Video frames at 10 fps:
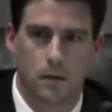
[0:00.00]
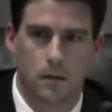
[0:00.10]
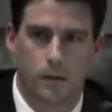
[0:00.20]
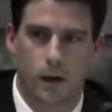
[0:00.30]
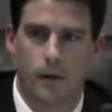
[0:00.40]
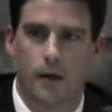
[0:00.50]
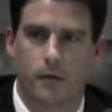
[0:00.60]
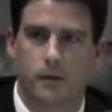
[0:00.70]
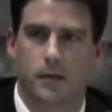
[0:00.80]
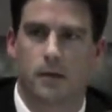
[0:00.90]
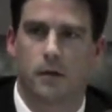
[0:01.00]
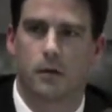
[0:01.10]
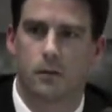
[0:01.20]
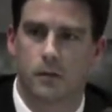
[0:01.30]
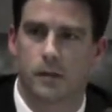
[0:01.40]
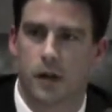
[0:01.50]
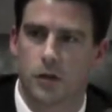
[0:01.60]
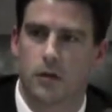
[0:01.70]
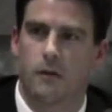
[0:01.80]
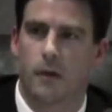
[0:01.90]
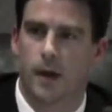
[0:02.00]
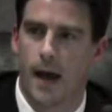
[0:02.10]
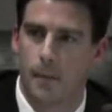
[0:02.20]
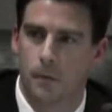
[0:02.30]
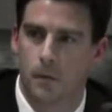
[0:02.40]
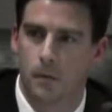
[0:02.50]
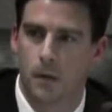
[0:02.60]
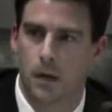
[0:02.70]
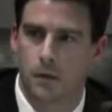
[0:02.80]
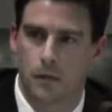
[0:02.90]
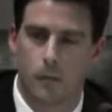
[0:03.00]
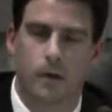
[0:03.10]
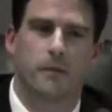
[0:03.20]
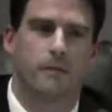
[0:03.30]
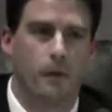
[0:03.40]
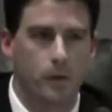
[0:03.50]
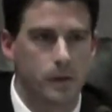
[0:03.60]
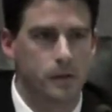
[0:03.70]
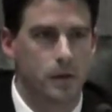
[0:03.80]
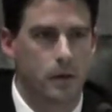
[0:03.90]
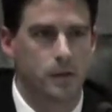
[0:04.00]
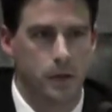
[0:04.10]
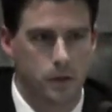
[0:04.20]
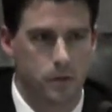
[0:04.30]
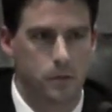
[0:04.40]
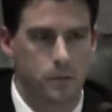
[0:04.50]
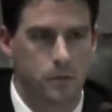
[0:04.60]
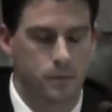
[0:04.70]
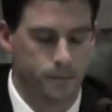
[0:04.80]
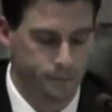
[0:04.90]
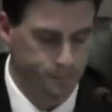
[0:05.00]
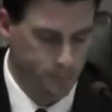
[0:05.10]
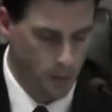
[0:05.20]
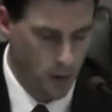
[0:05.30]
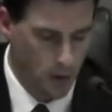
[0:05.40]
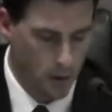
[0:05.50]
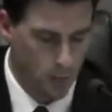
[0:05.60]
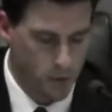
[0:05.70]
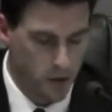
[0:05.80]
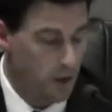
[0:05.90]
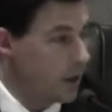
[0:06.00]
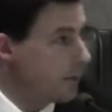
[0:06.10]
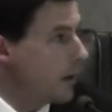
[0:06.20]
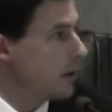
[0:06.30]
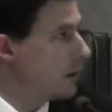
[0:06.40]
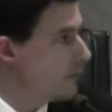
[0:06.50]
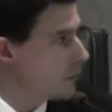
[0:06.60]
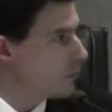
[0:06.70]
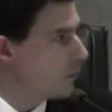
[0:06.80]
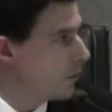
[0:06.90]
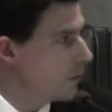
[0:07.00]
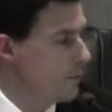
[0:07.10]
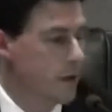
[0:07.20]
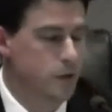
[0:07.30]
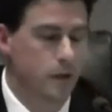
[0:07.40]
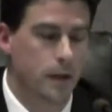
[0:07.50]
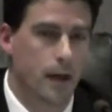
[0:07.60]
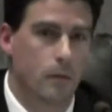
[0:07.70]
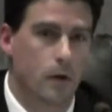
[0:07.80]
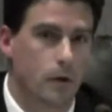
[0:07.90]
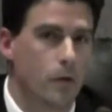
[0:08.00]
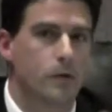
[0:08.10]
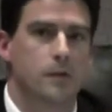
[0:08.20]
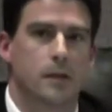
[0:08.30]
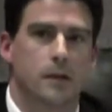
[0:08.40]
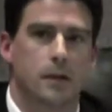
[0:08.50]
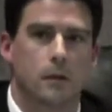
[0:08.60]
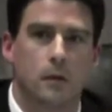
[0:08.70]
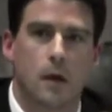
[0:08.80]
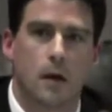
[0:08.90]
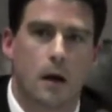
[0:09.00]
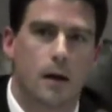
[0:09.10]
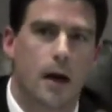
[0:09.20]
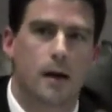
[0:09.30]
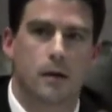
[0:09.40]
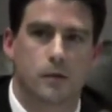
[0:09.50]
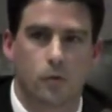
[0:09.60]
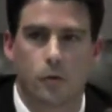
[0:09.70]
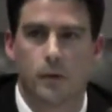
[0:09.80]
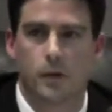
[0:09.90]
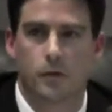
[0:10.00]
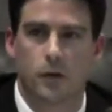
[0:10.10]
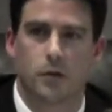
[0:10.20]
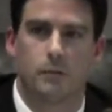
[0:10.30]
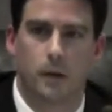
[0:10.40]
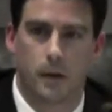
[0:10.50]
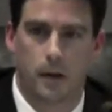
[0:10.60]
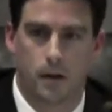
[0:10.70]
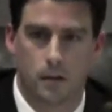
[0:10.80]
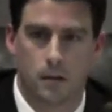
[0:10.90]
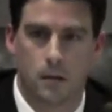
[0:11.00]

So I'd rather see the utilization of our capital so that we can focus on our teachers. We're talking about, Mr. Moore, you mentioned that we're close to a deal on adding a school administration building here.